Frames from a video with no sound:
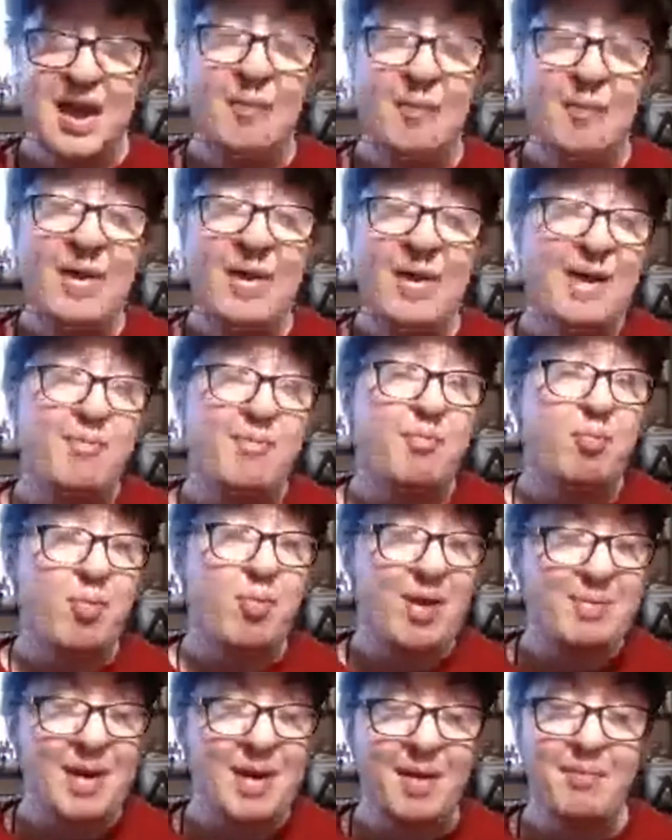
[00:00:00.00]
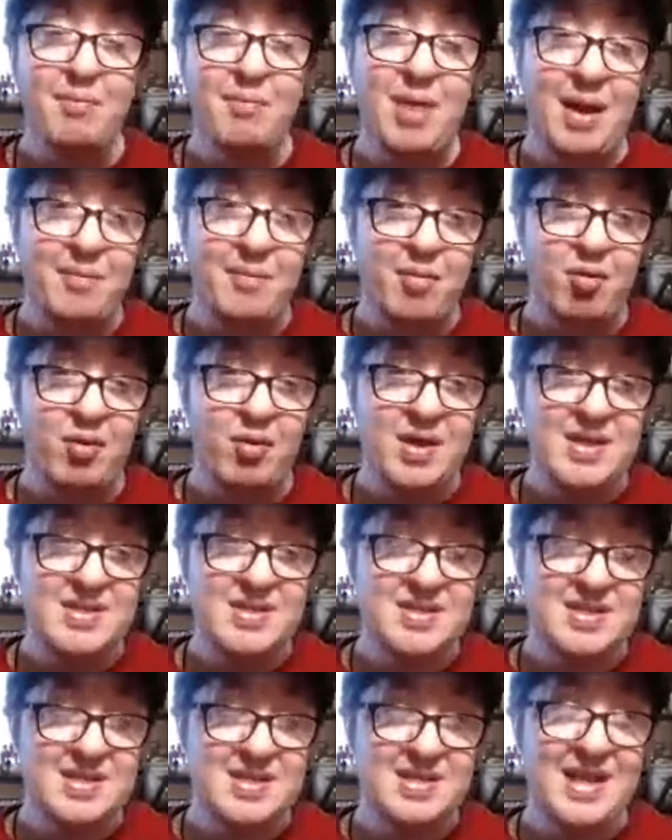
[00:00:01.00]
I mean, it brings back
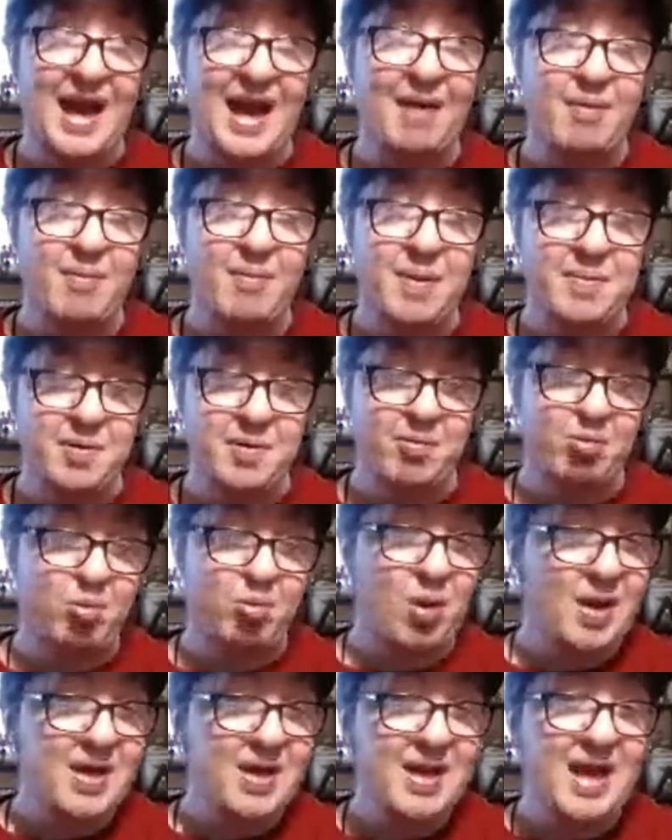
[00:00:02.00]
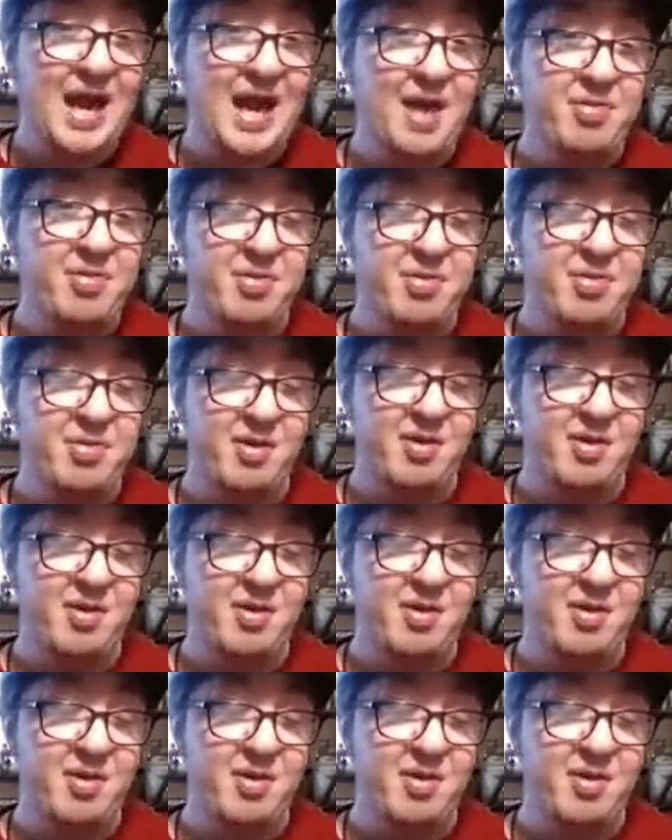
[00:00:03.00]
memories because I remember renting at